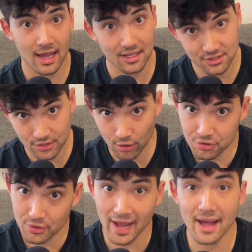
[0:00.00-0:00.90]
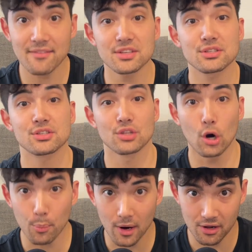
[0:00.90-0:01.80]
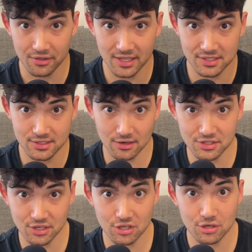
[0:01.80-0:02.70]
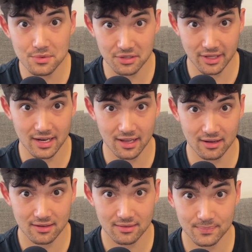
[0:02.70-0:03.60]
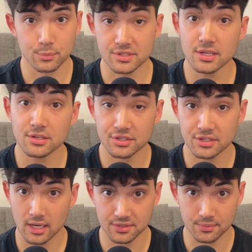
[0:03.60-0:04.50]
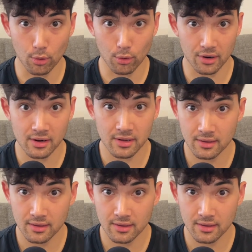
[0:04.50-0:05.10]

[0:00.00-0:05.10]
and so you have this snowball that starts accumulating. Procedures cost more.